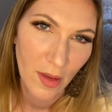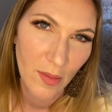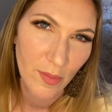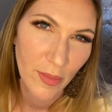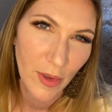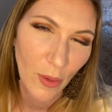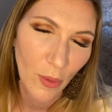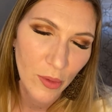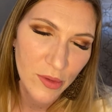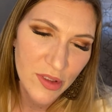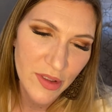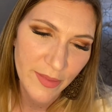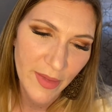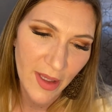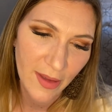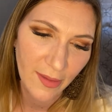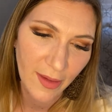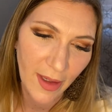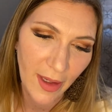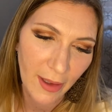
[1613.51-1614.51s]
But
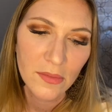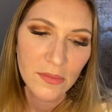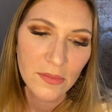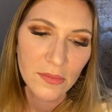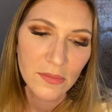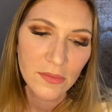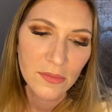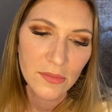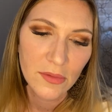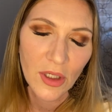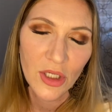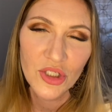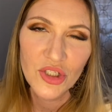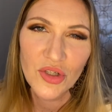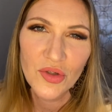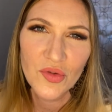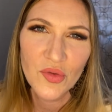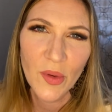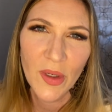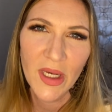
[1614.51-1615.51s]
ultimately, on
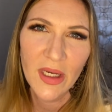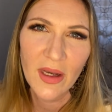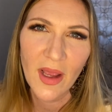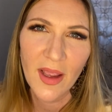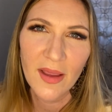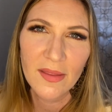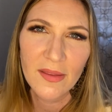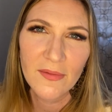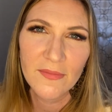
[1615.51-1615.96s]
June 29th